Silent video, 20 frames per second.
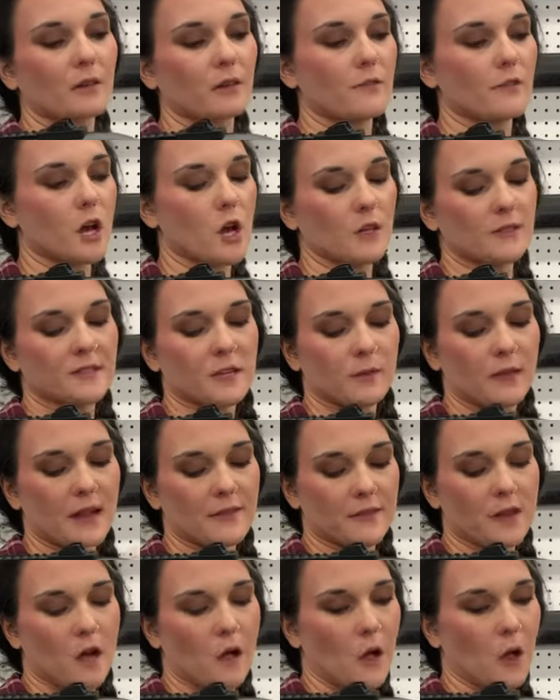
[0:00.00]
I've also got
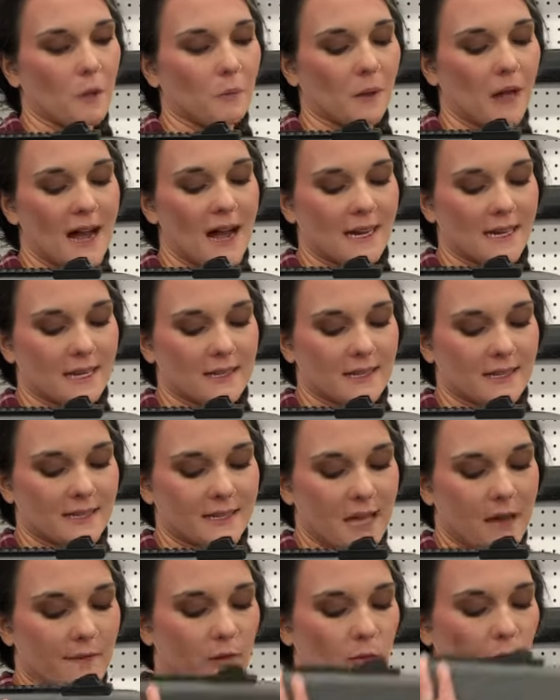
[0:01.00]
the all black in the
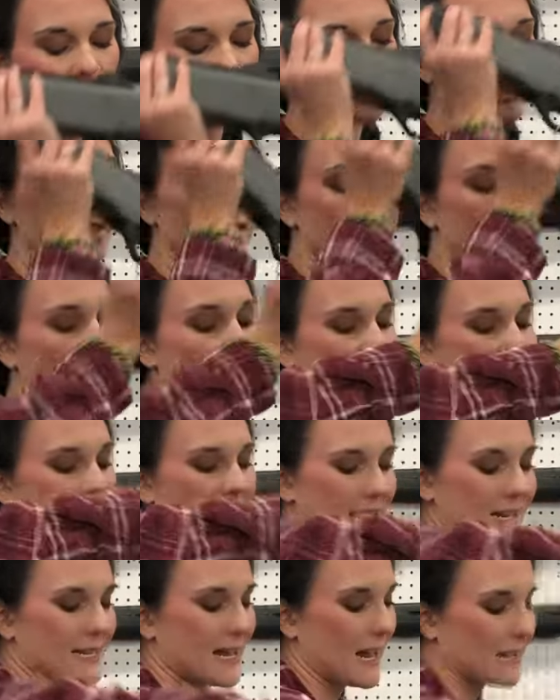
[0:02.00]
seven round. She's gonna be
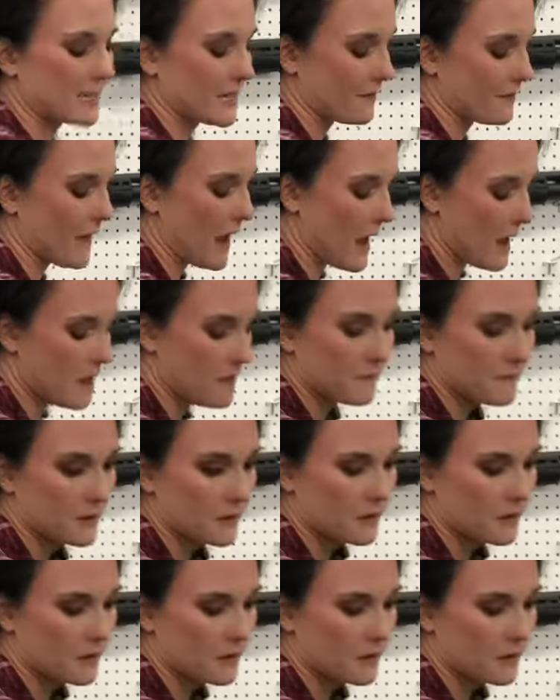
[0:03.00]
895.